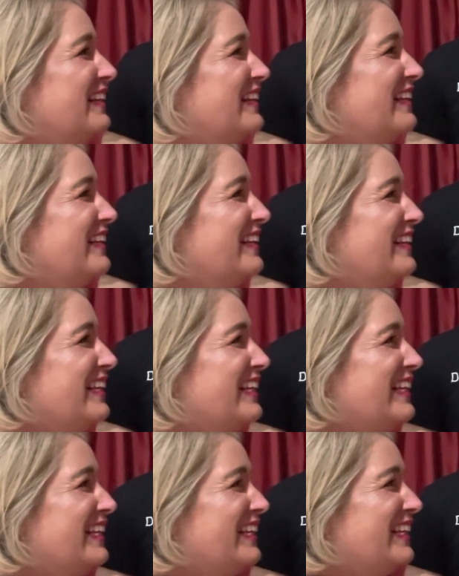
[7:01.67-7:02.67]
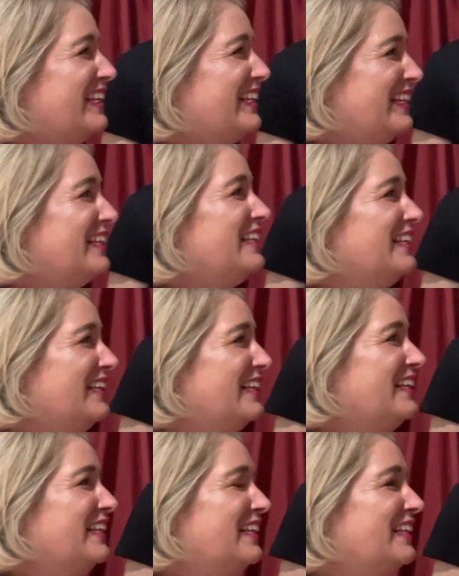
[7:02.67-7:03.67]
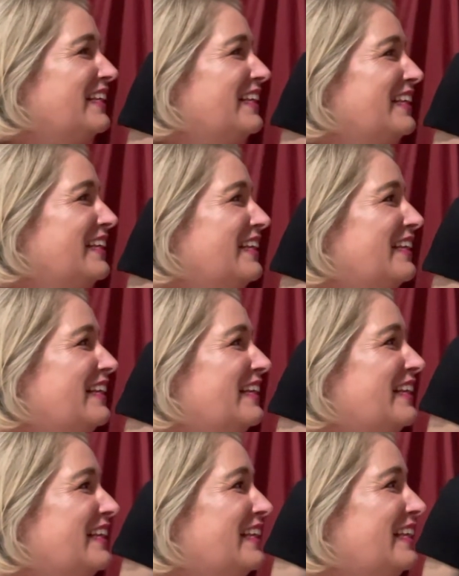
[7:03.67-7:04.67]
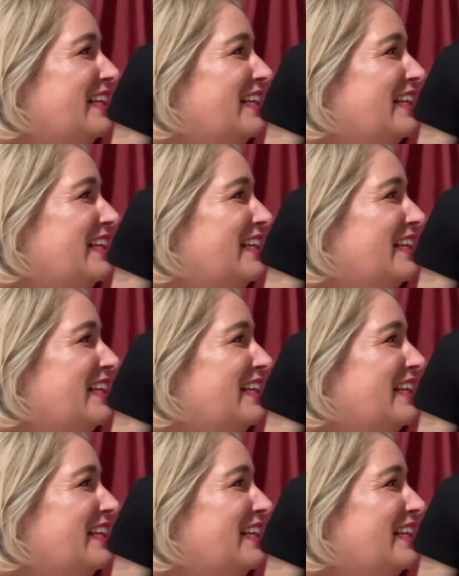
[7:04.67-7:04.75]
The person shown says nothing.